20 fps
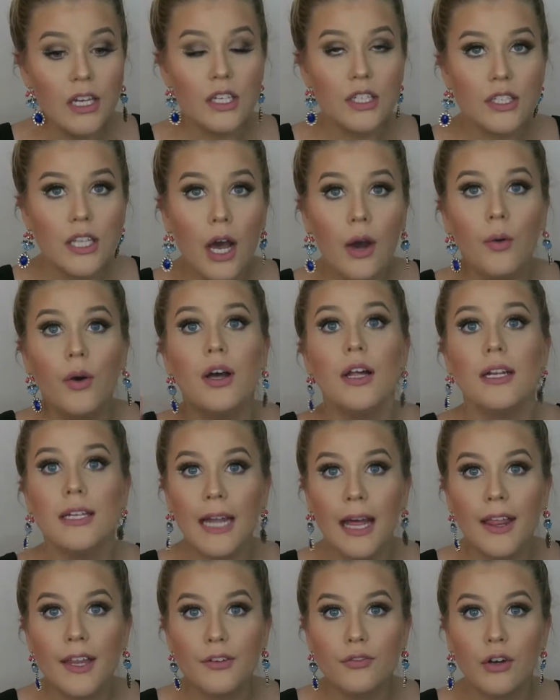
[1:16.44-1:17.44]
So
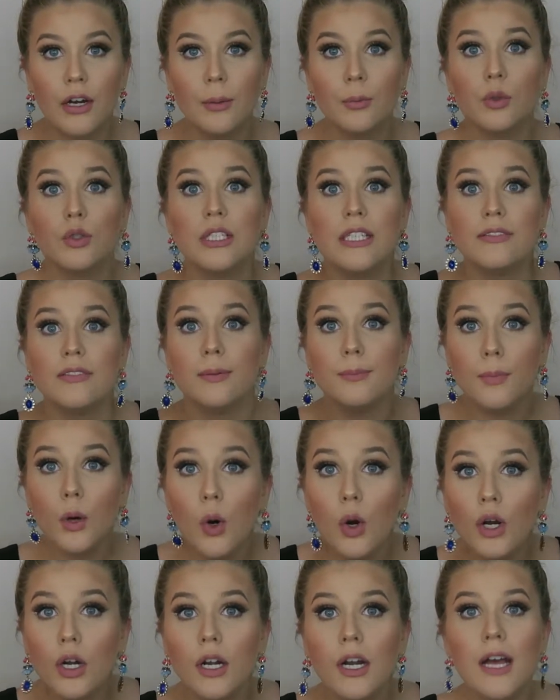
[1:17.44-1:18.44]
now that I've rambled even
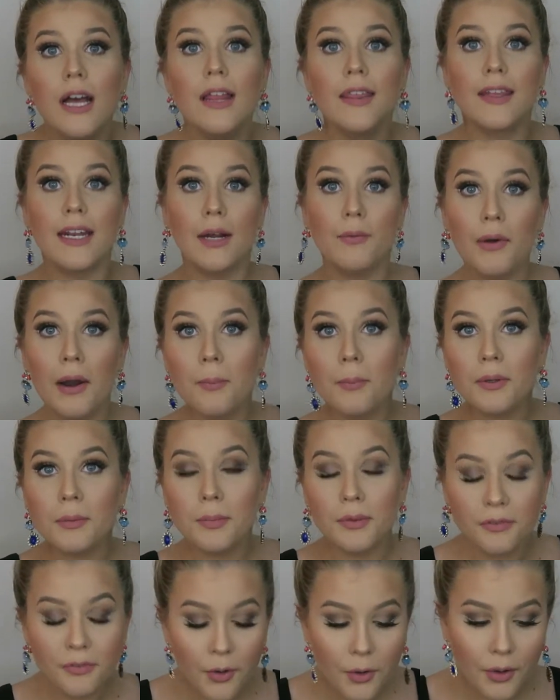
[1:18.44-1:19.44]
more than I
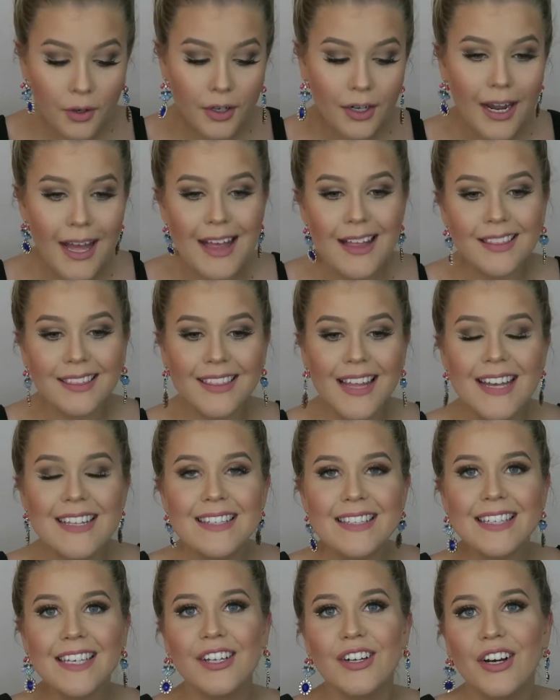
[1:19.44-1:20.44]
rambled before,
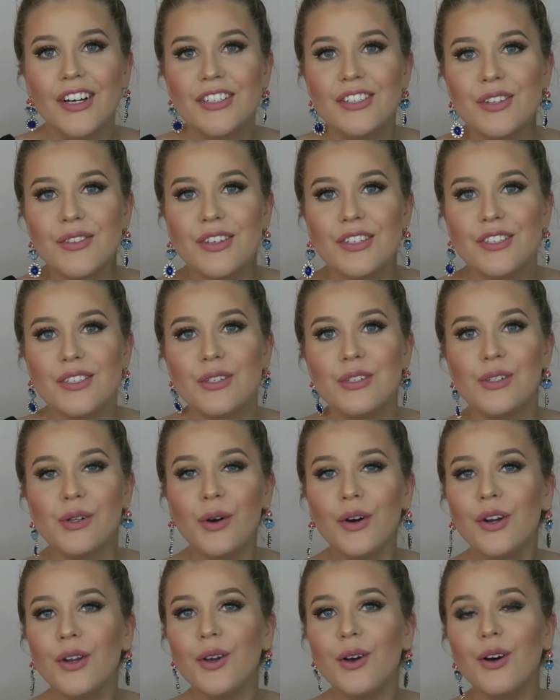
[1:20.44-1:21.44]
let's get on to this
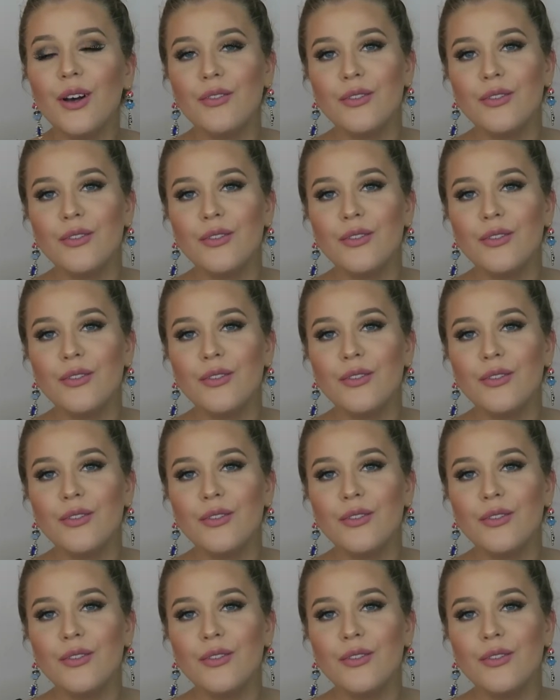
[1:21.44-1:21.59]
tutorial.